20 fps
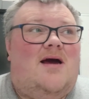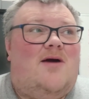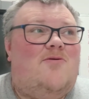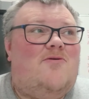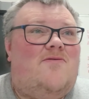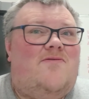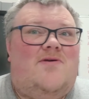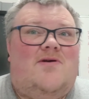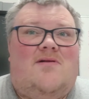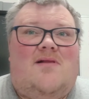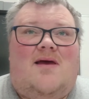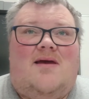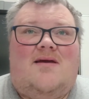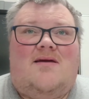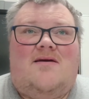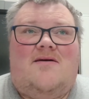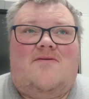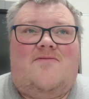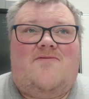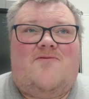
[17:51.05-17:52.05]
I will feel
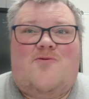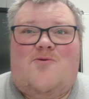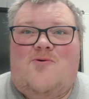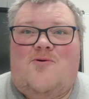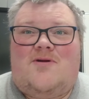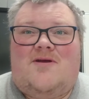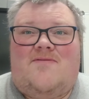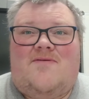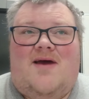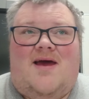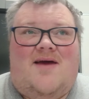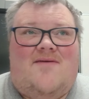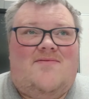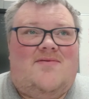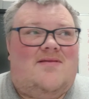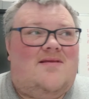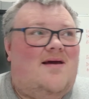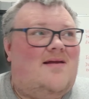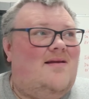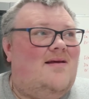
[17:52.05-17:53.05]
like a fraud if I
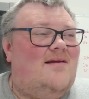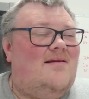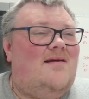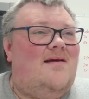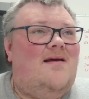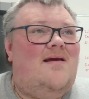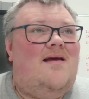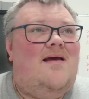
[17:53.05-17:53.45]
haven't done it.